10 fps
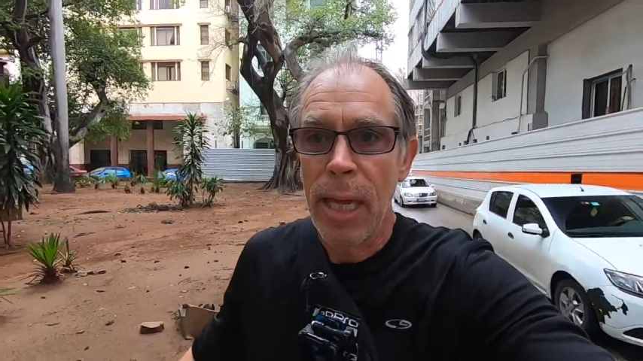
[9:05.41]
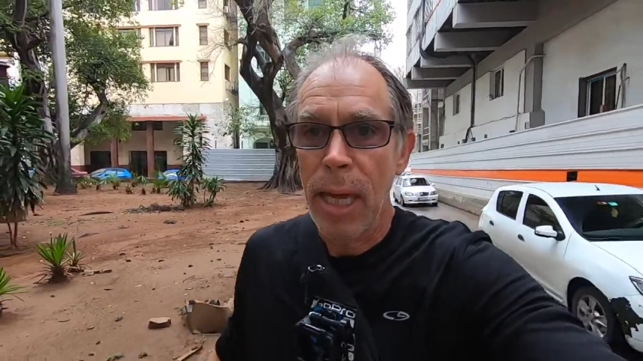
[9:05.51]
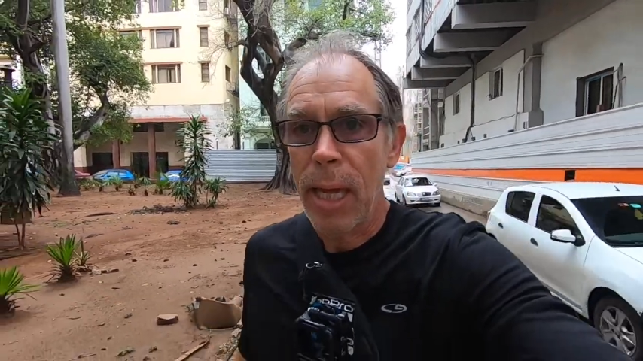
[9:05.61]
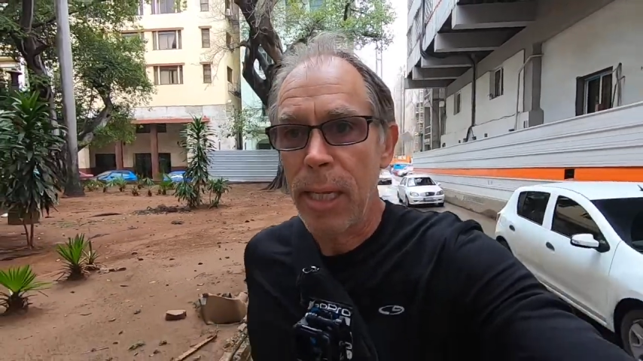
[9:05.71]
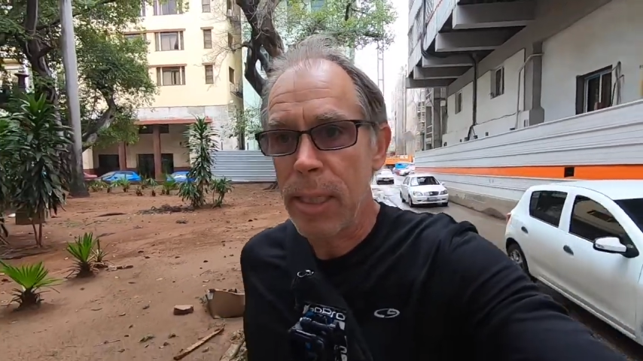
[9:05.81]

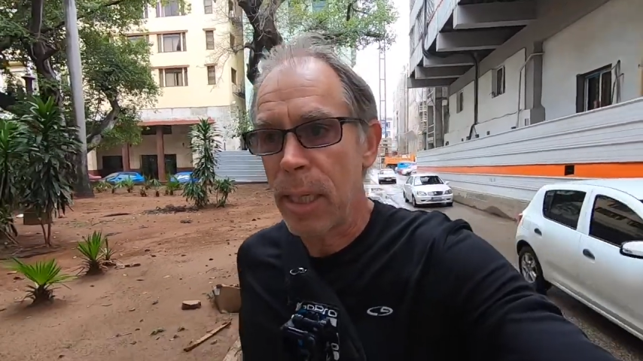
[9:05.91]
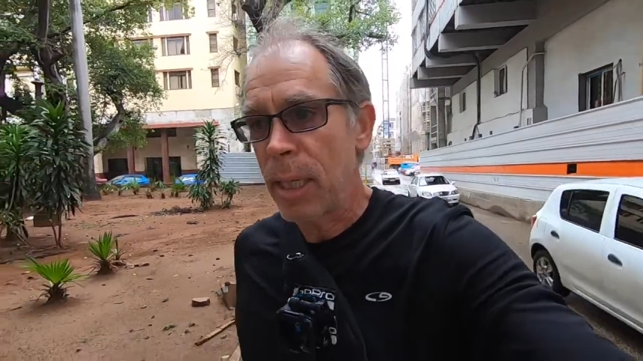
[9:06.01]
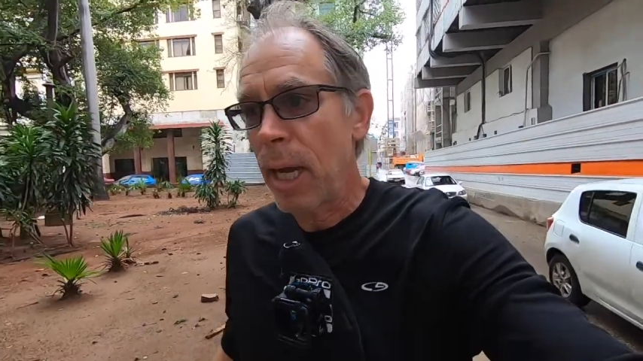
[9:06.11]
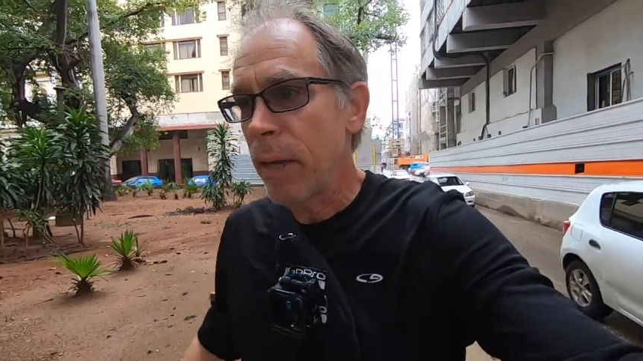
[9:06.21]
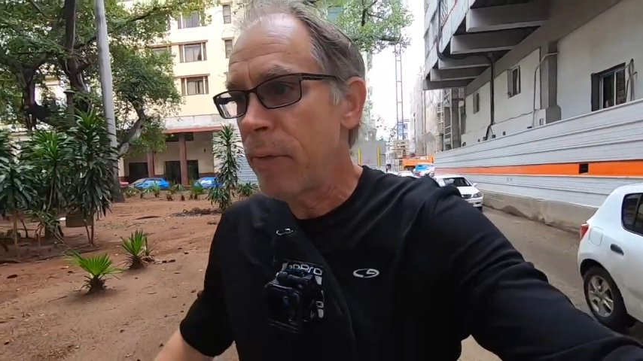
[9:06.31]
And
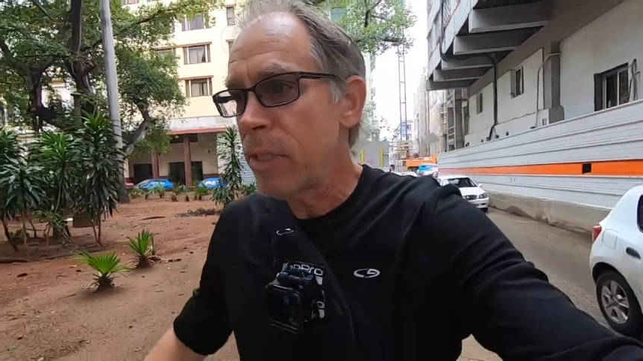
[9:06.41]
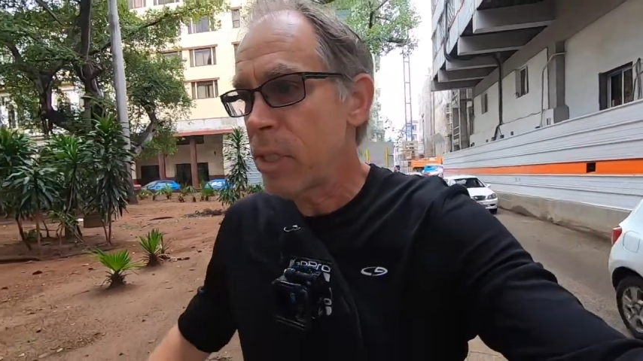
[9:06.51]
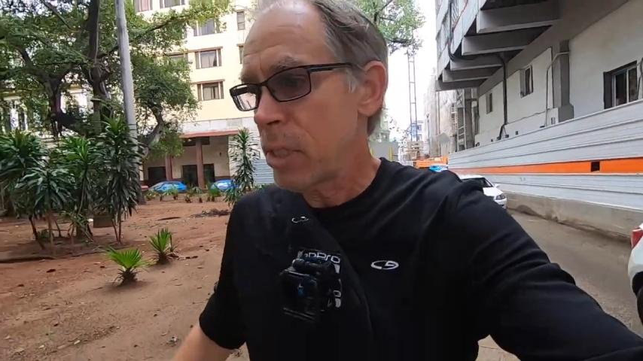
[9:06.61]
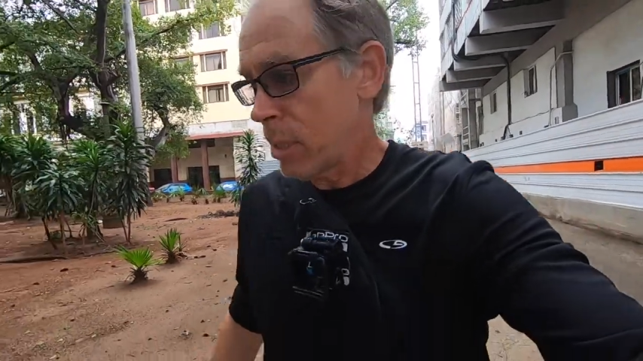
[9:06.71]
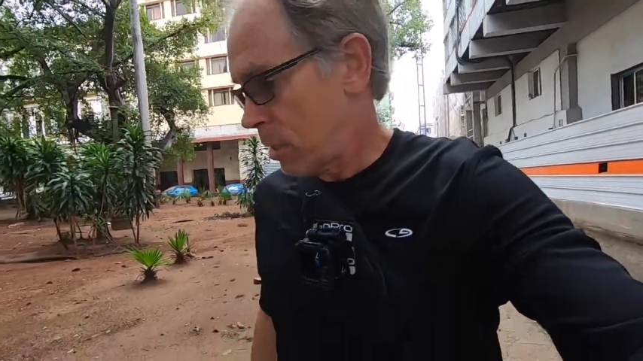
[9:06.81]
I would
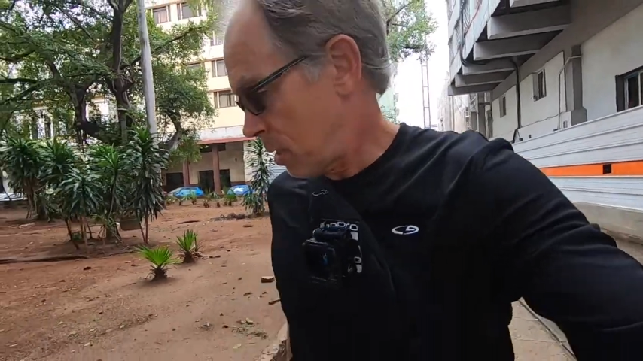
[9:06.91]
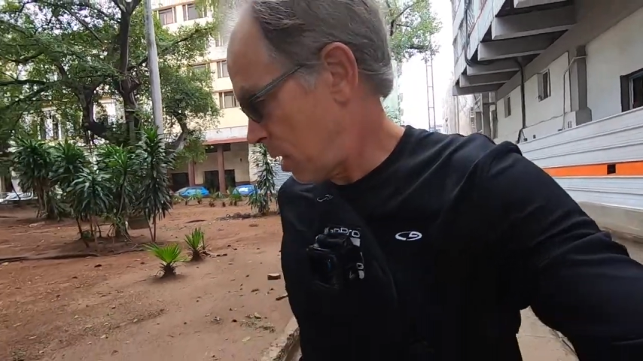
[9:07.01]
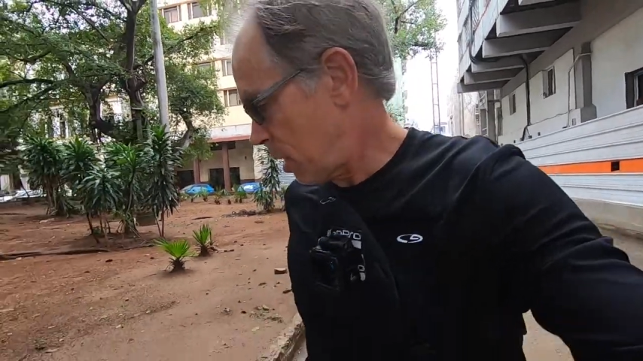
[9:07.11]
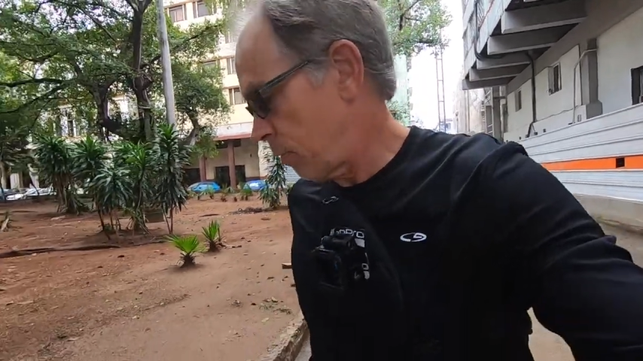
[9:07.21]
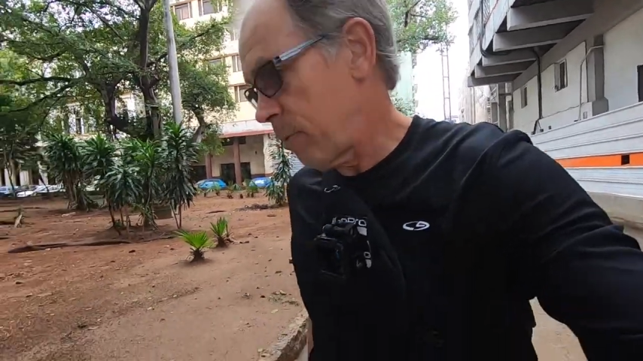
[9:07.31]
just
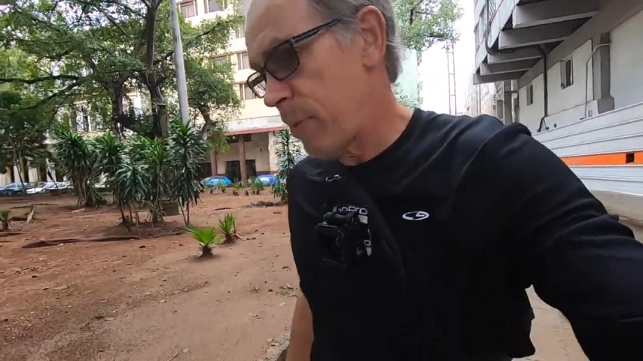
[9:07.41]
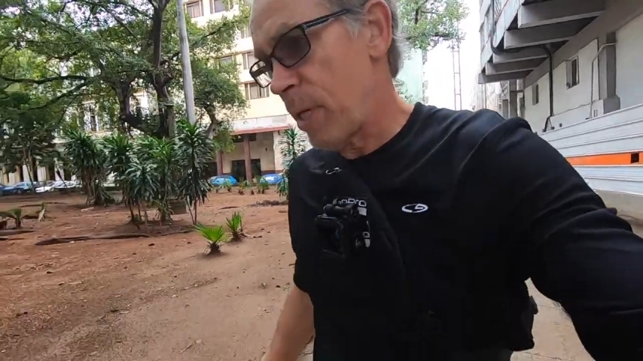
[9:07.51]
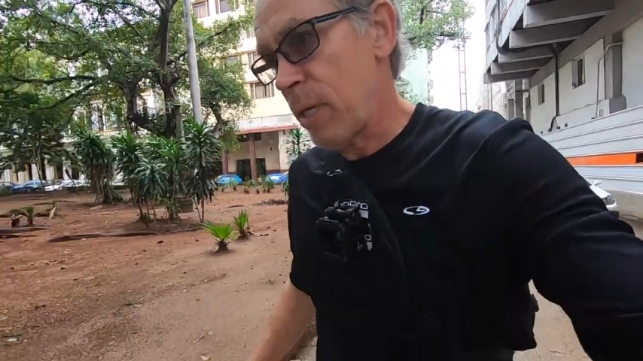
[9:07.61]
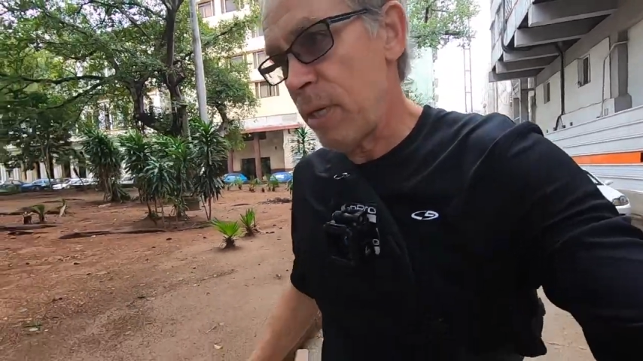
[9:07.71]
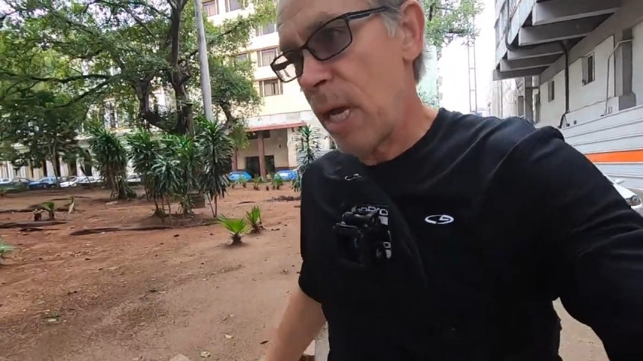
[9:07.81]
think it would
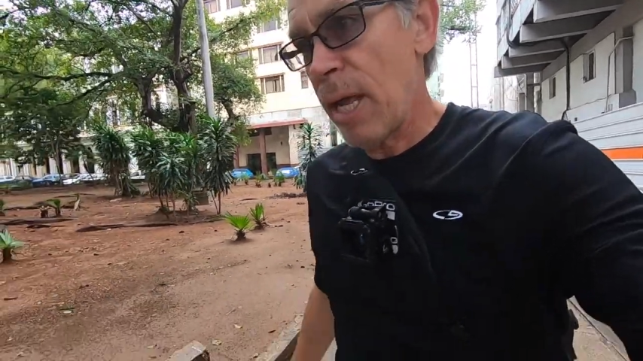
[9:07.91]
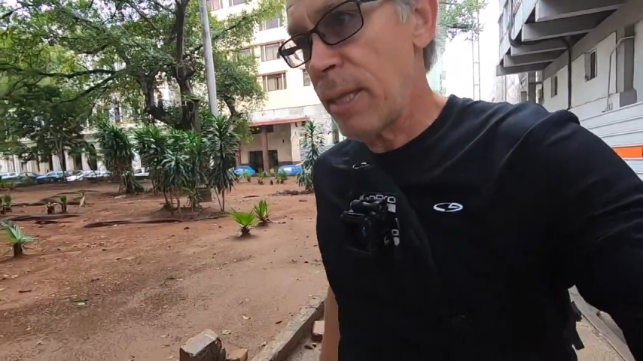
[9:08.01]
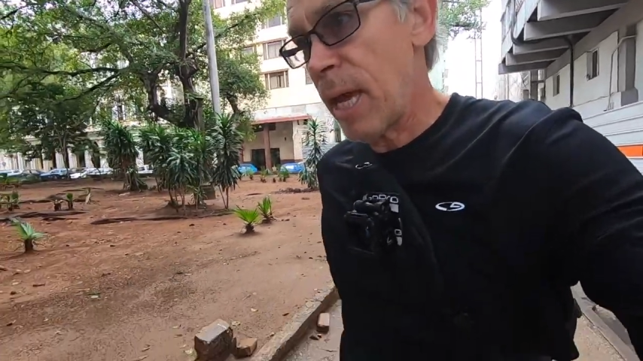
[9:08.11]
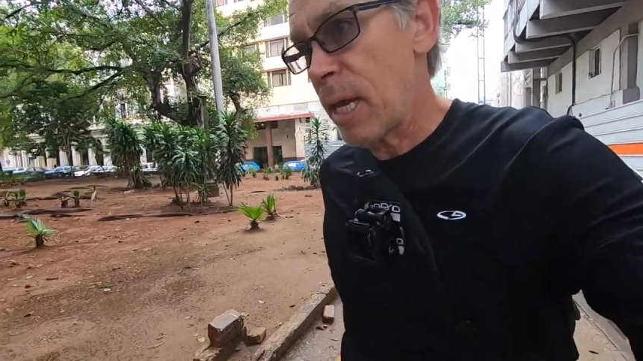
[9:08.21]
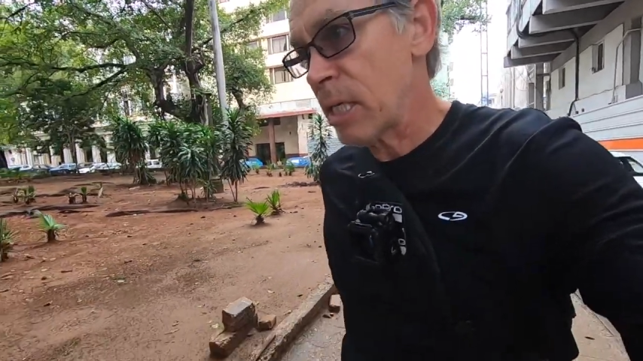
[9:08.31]
be not
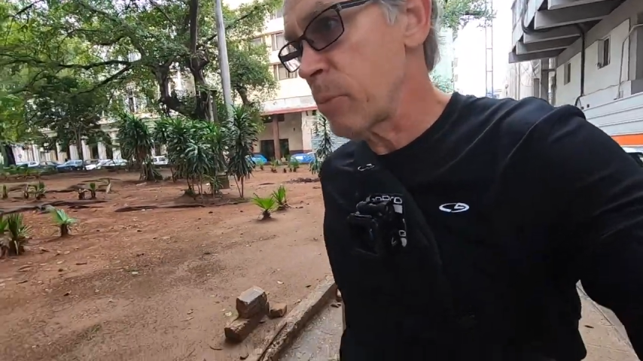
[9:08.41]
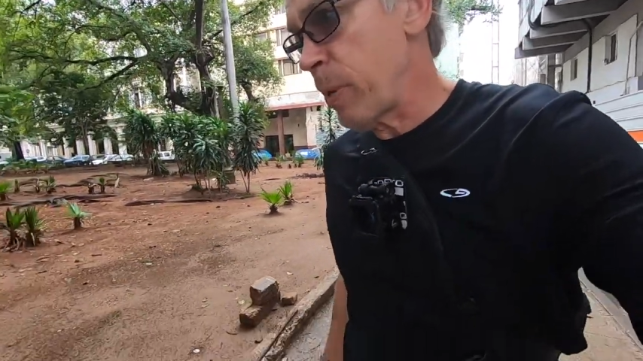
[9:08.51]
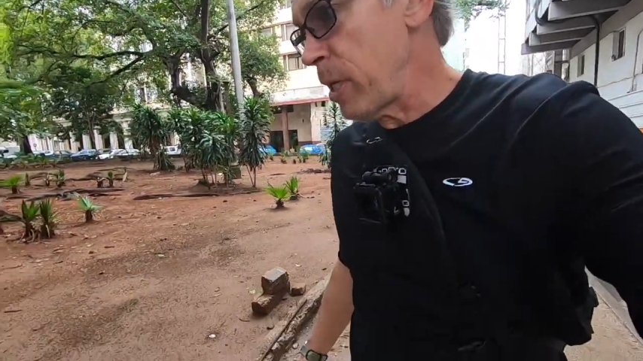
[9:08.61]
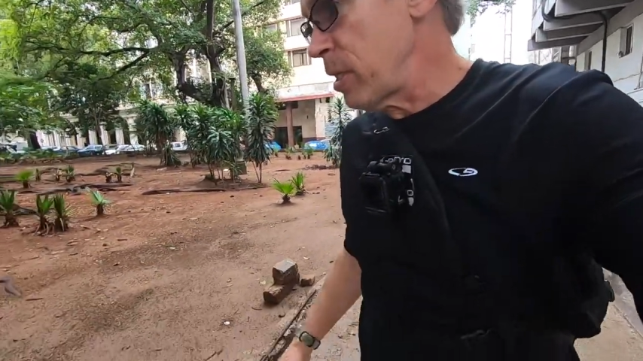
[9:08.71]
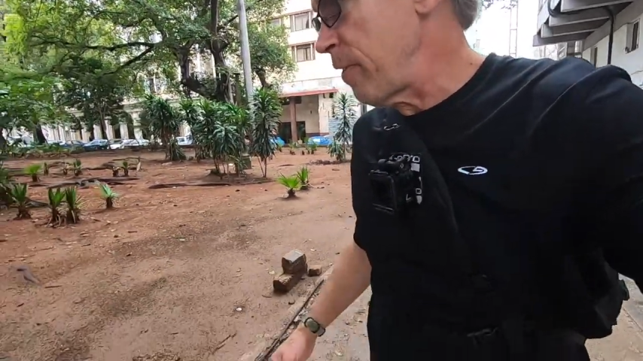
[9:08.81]
that
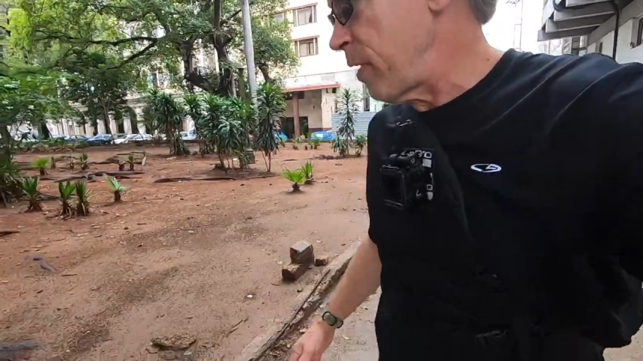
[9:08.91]
expensive